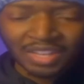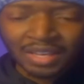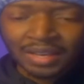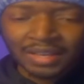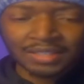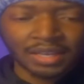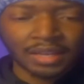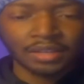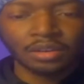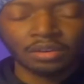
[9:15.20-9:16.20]
is that
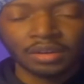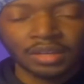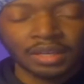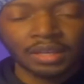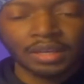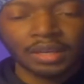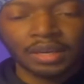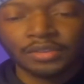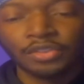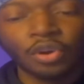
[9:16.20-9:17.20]

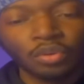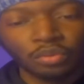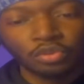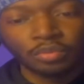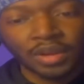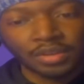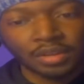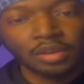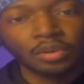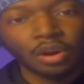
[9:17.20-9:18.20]
the whole group, I thought
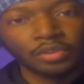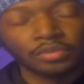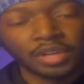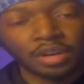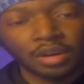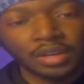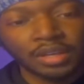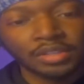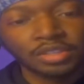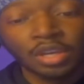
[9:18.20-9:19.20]
they were all the
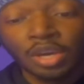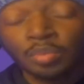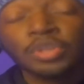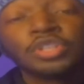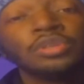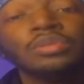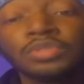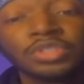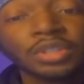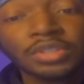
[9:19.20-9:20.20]
reincarnated, but Shun's
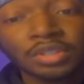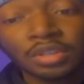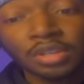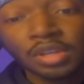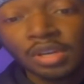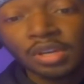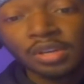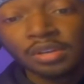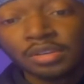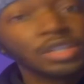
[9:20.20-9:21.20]
sister,
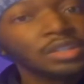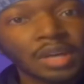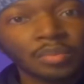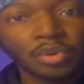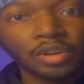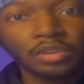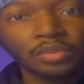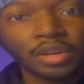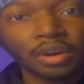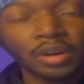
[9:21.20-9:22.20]
she's not part of the
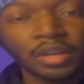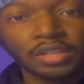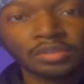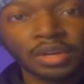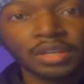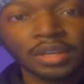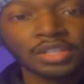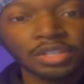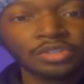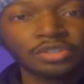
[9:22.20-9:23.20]
reincarnated, right? Like
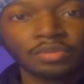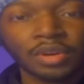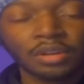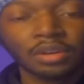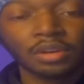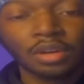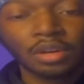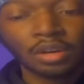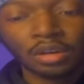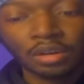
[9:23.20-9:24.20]
she's just a regular
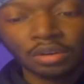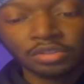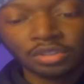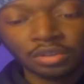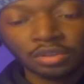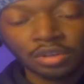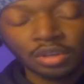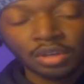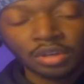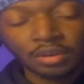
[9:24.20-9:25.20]
girl. So
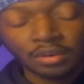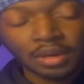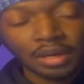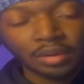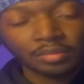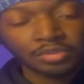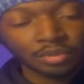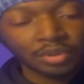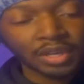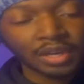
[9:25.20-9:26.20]
I'm so
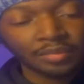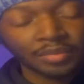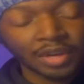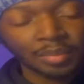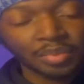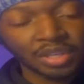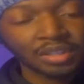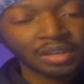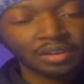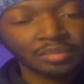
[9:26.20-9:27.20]
glad I picked that up.